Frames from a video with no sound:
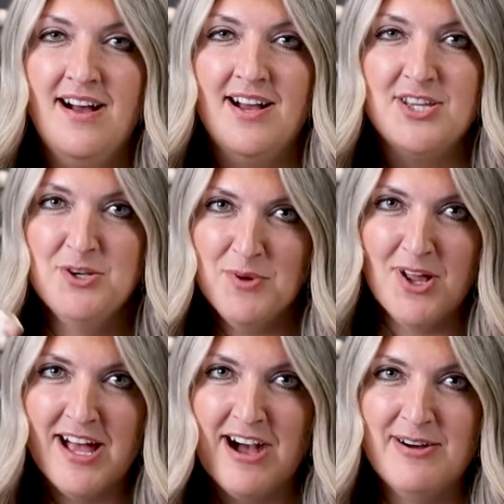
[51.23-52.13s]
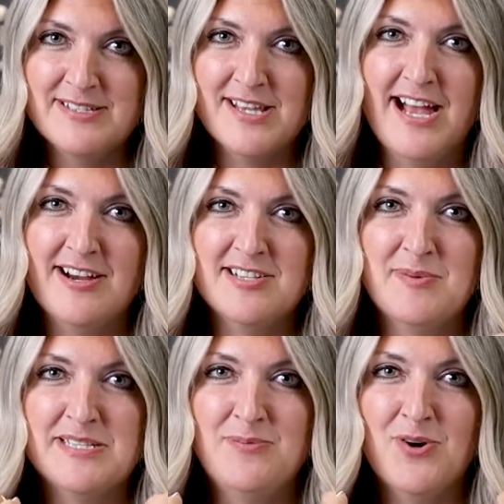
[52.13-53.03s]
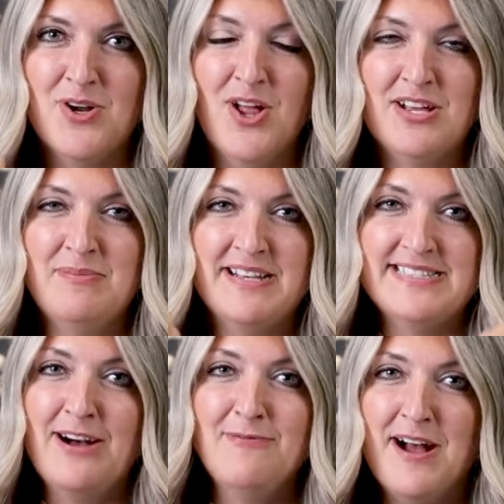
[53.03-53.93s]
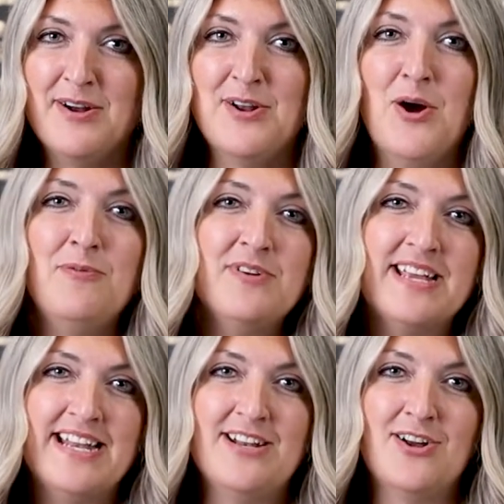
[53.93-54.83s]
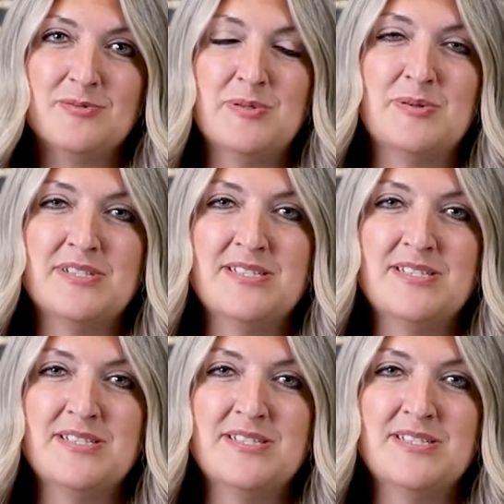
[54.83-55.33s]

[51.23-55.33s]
you all out as liars, but it's more calling myself out and hopefully getting entrepreneurs